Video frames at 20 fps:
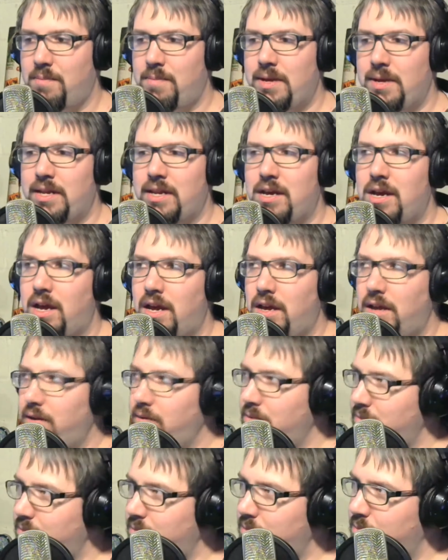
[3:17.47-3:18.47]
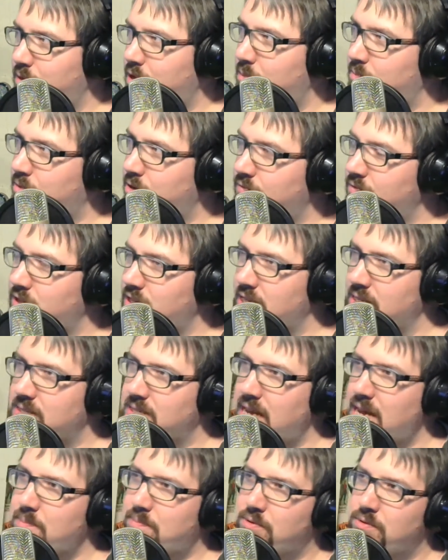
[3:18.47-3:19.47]
I mean, uh, a perfect
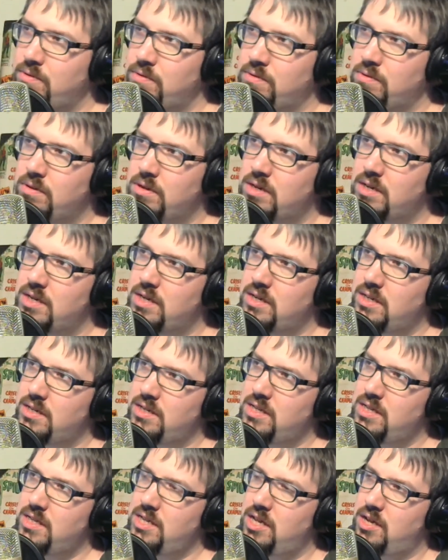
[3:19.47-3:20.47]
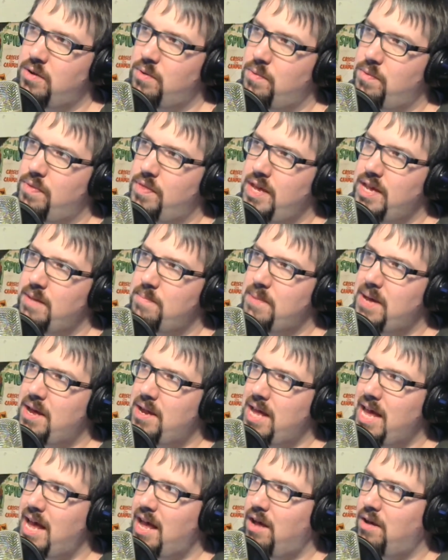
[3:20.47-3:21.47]
example, uh, you know, think
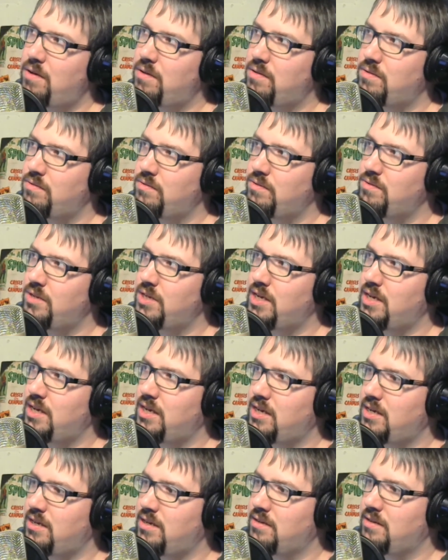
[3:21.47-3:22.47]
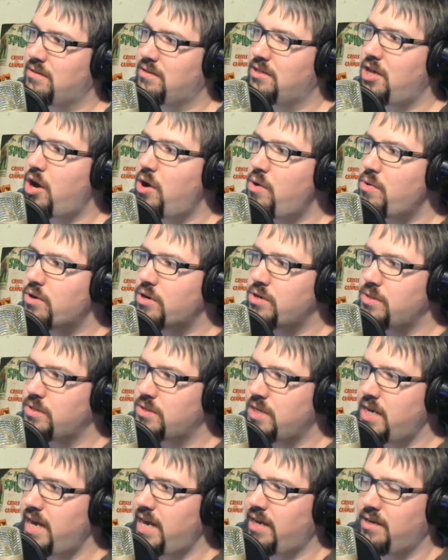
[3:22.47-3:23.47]
about how uh,
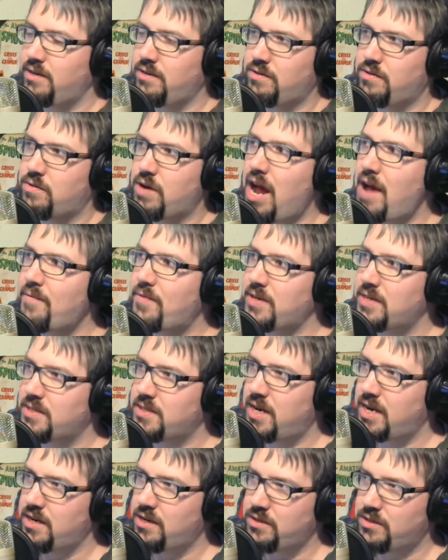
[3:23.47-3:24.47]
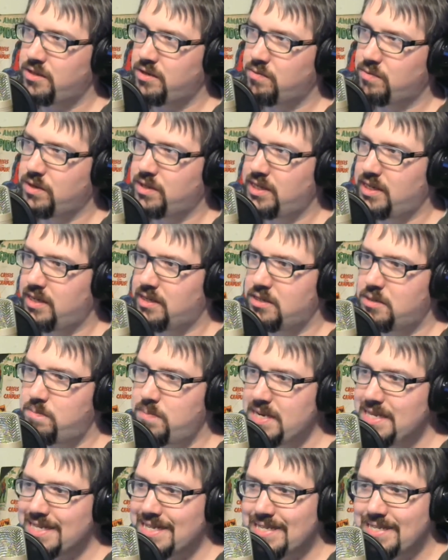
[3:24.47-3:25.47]
coders and graphic designers don't really
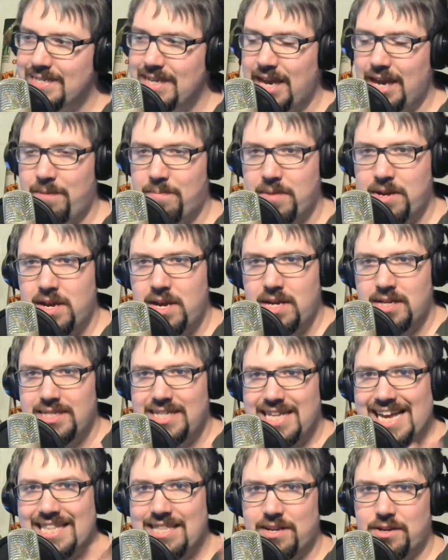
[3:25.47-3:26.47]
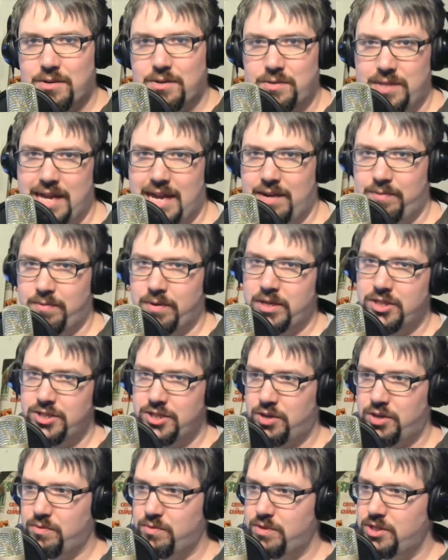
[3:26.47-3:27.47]
speak the same technical
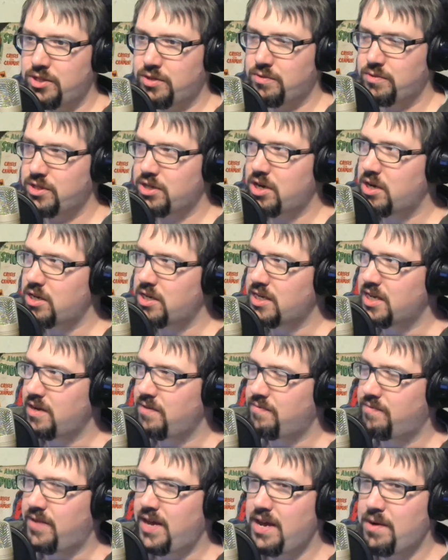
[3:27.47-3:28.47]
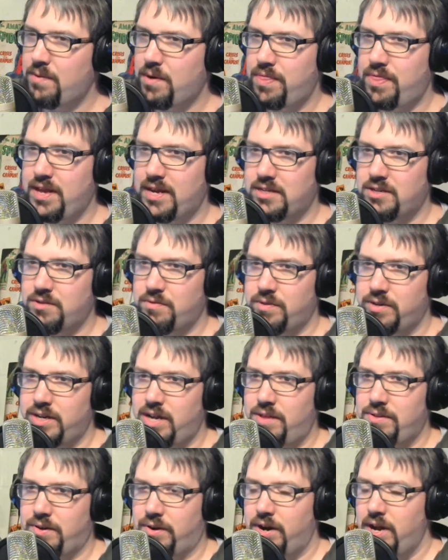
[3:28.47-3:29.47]
language. So so it's hard to convey one thing to
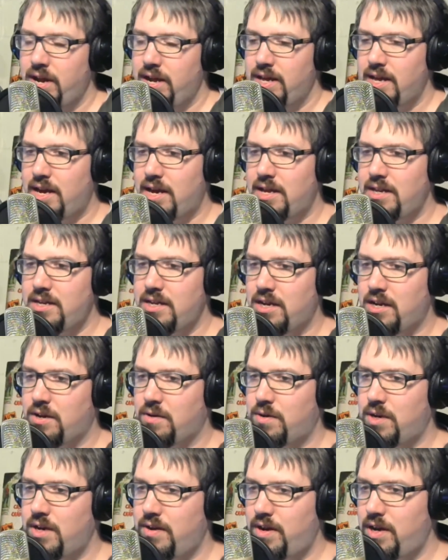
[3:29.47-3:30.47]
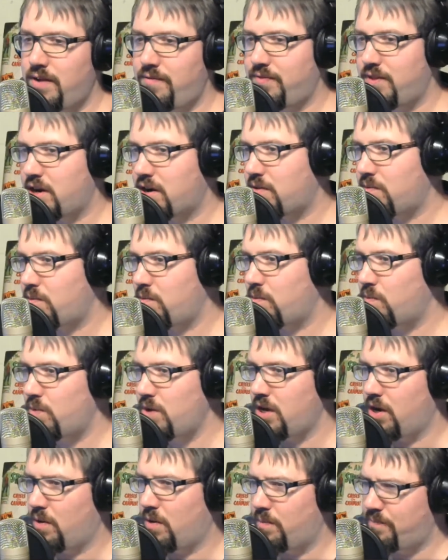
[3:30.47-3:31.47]
another. Uh, you know, if, if, they're you
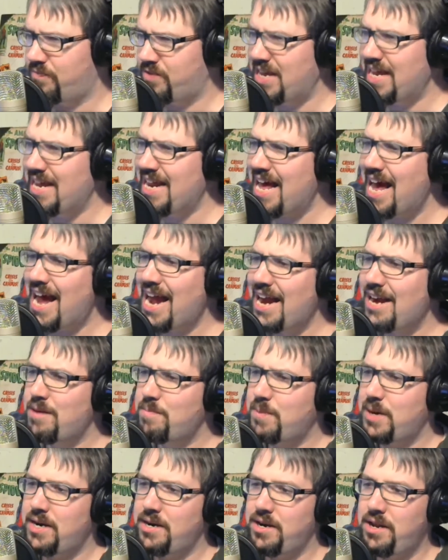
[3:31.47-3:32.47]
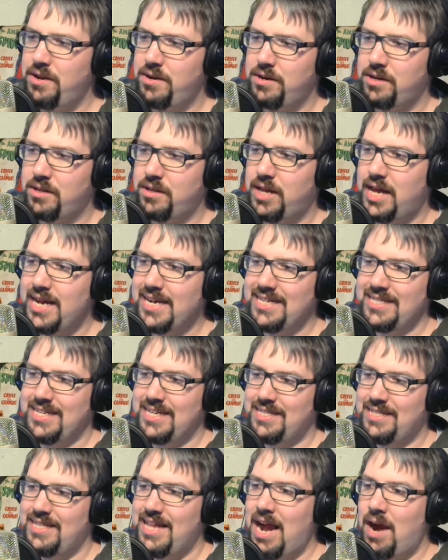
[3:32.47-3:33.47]
know get hired by another client
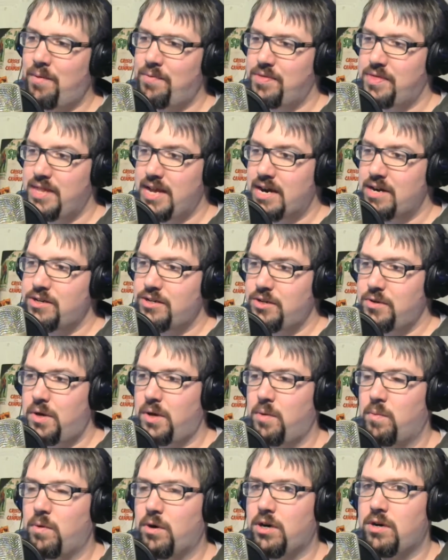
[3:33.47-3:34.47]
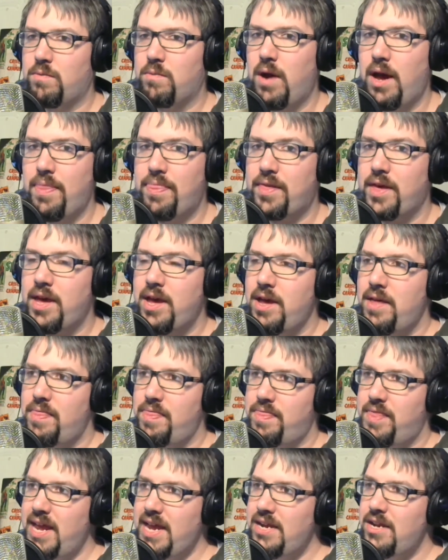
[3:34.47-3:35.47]
that now they're doing work with,
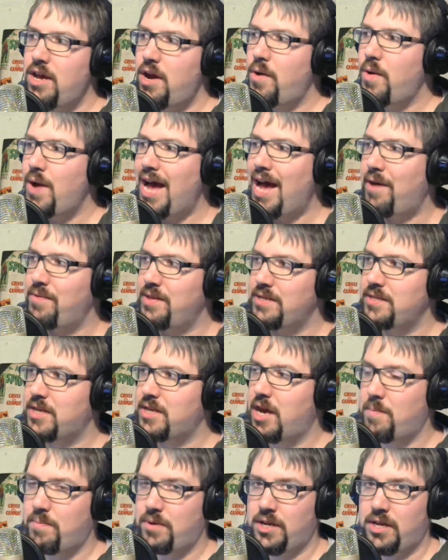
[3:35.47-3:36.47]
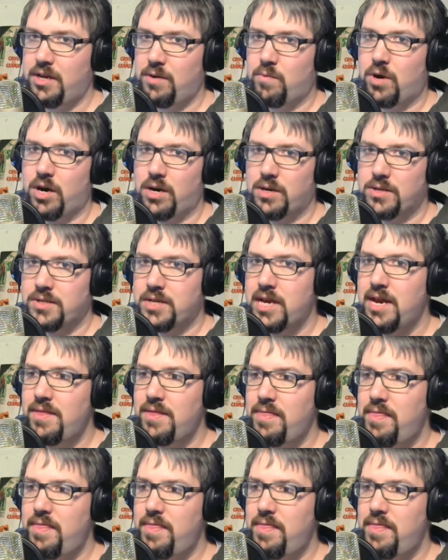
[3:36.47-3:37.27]
they know how this company works.